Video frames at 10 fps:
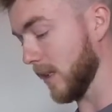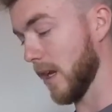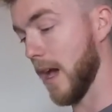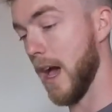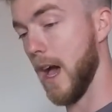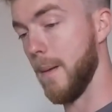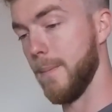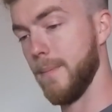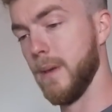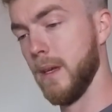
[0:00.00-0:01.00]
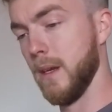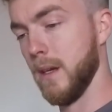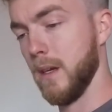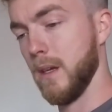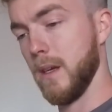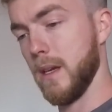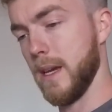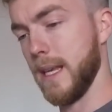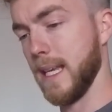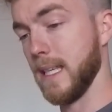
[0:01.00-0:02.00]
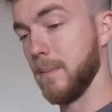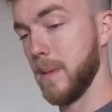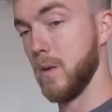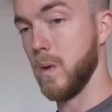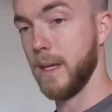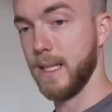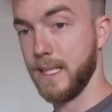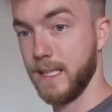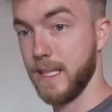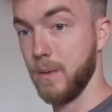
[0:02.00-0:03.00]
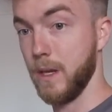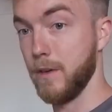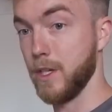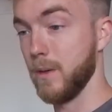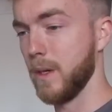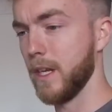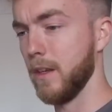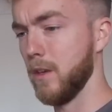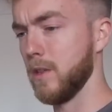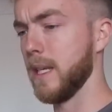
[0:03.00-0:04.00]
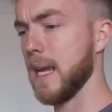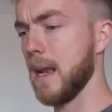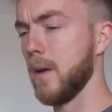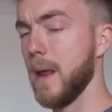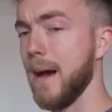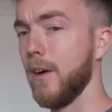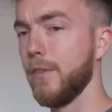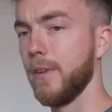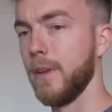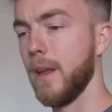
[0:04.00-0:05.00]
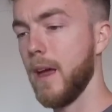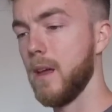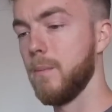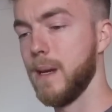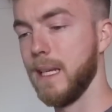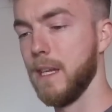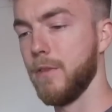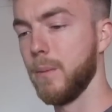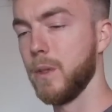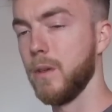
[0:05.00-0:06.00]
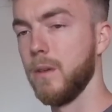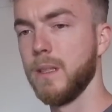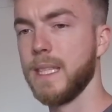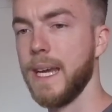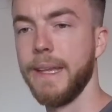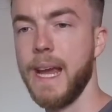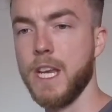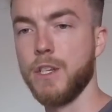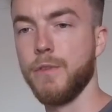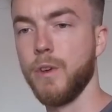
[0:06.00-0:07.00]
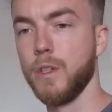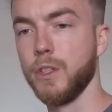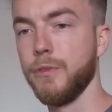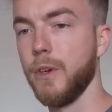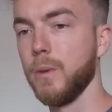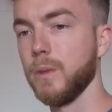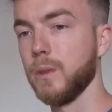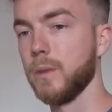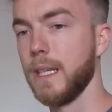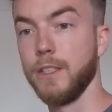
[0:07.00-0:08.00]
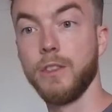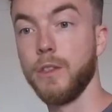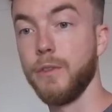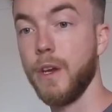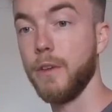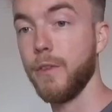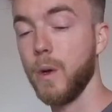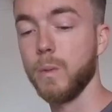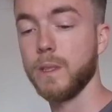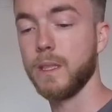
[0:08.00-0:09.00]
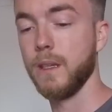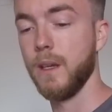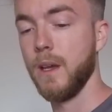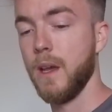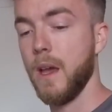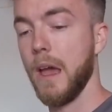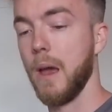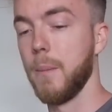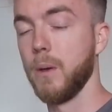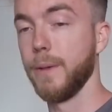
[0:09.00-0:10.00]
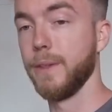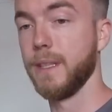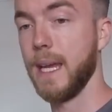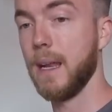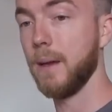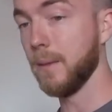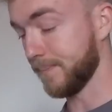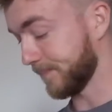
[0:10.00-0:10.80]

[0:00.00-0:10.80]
an 18mm one. This is still the original. I don't use the yellow that often, mainly if I'm doing, say, danger 400 volts or danger 230 volts, I'll use the yellow.